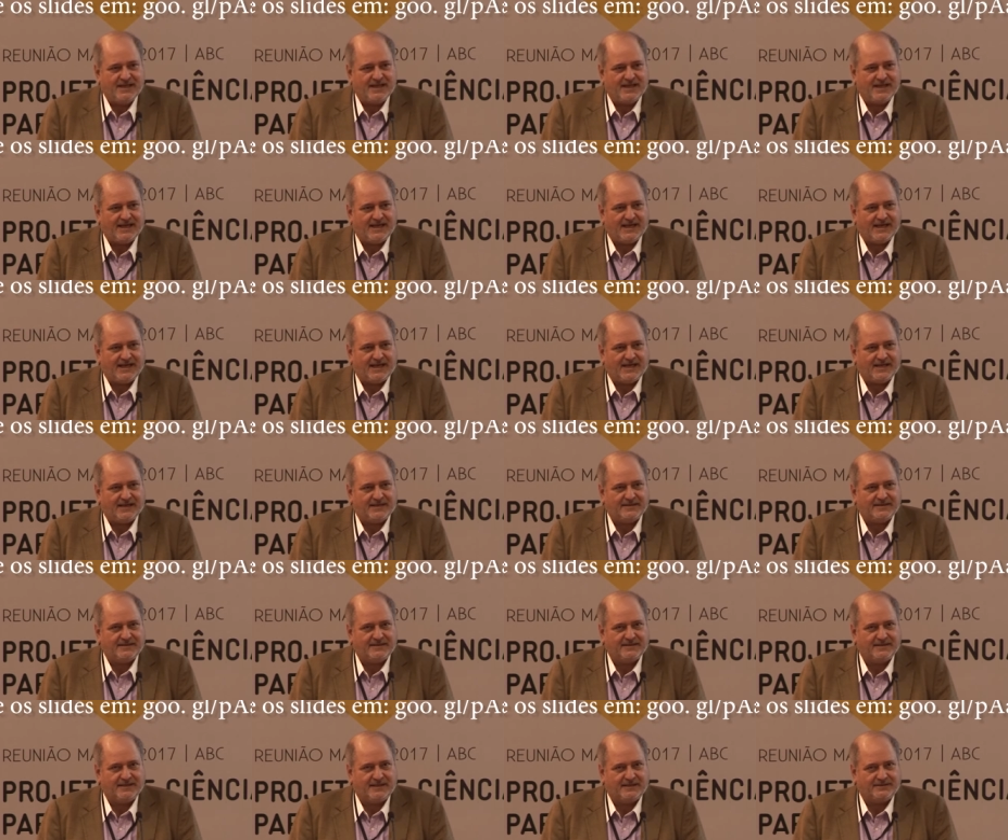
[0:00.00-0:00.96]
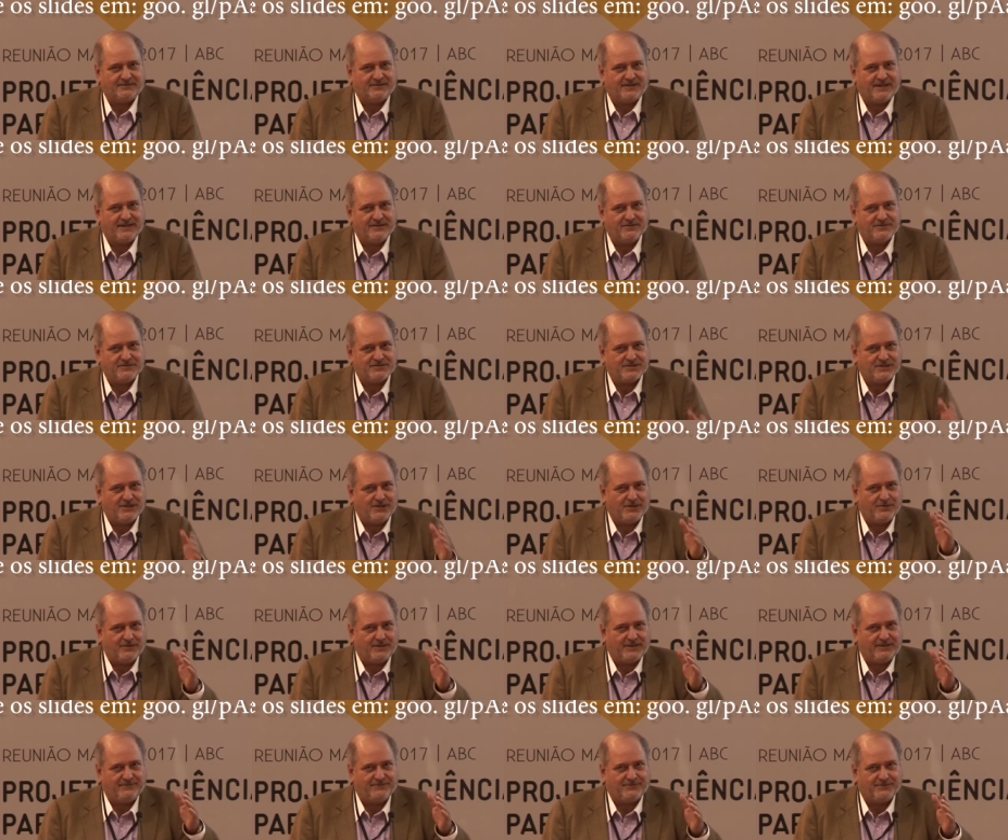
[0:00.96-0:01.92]
And I'll try and go
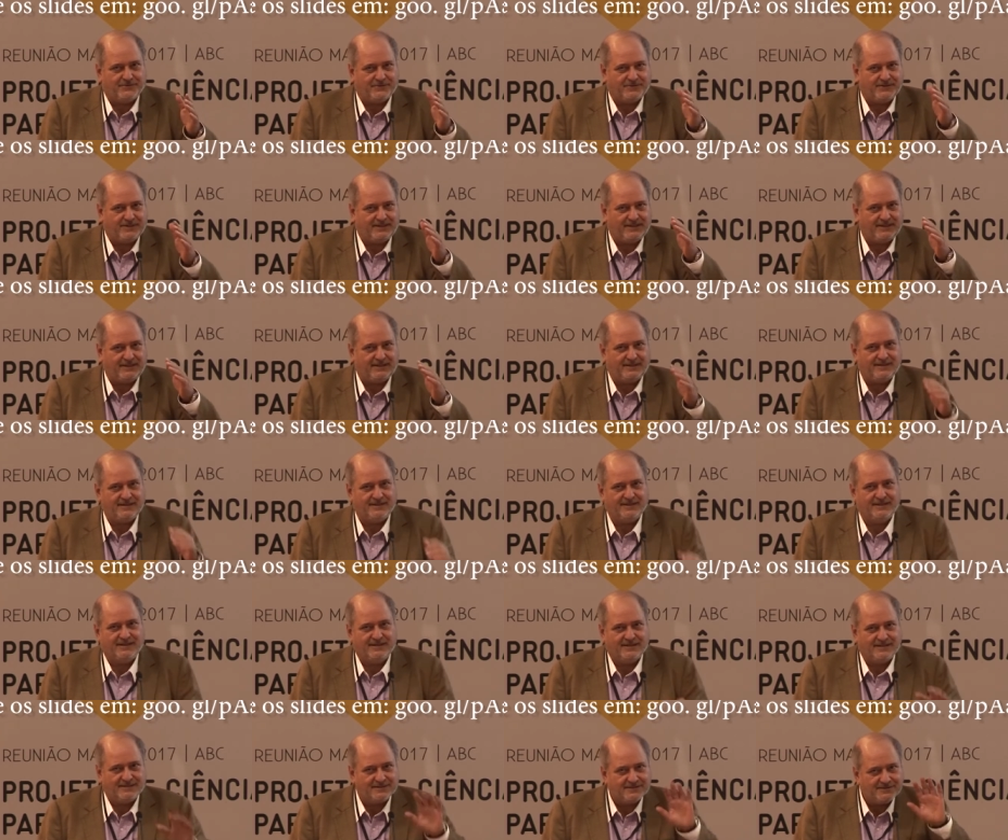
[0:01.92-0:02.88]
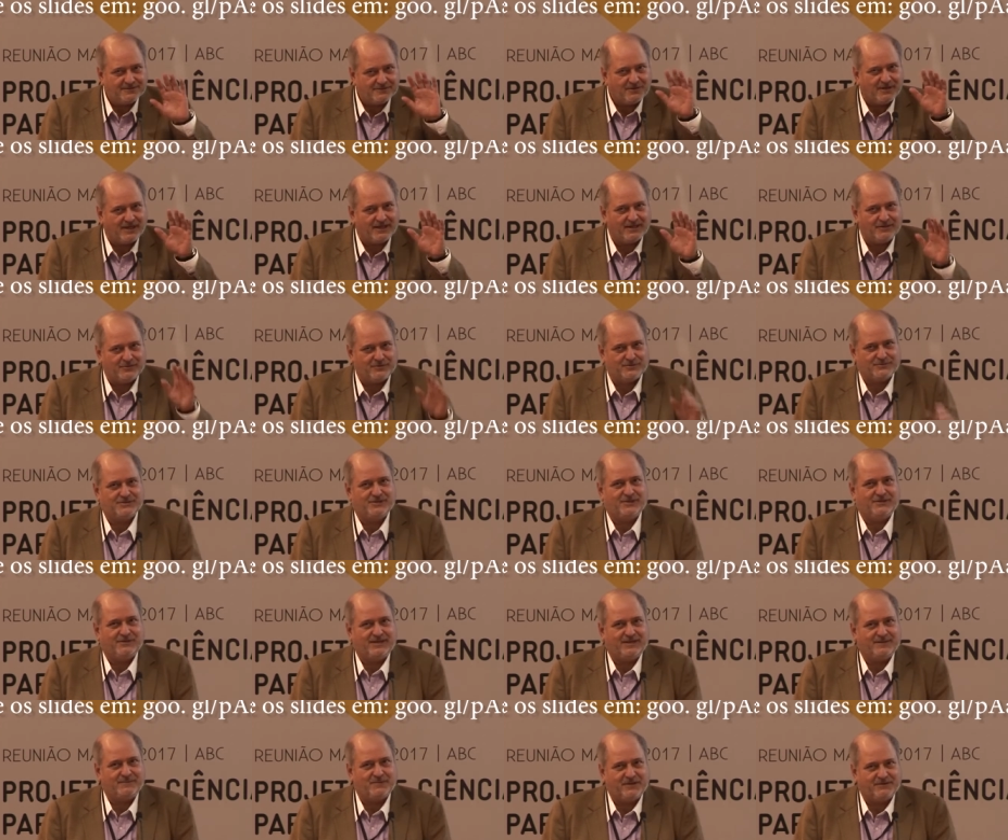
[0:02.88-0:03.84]
slowly for the, try and go
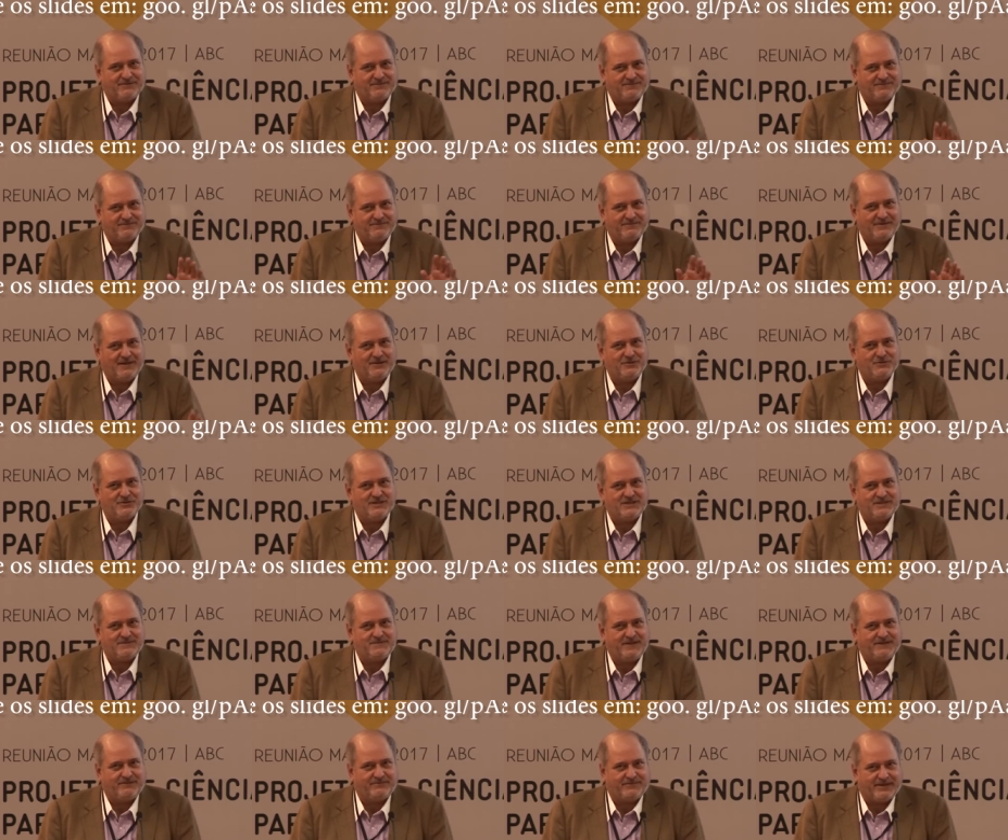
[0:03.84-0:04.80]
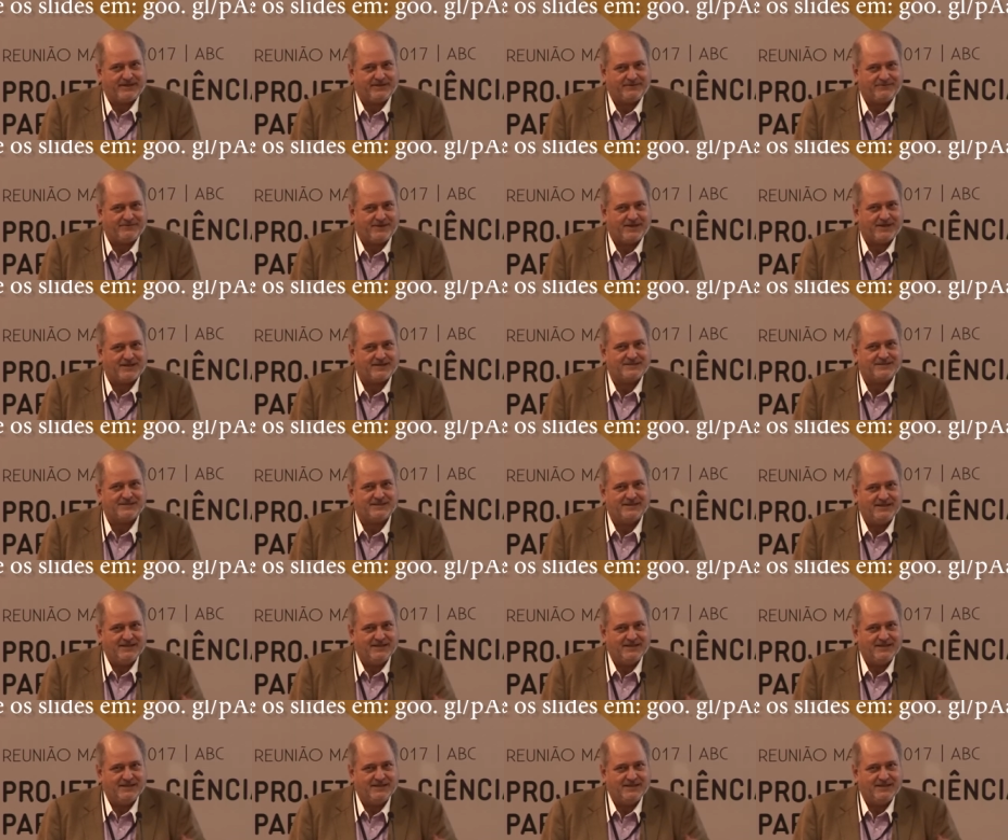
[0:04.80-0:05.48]
slowly. I'm not, I usually speak very fast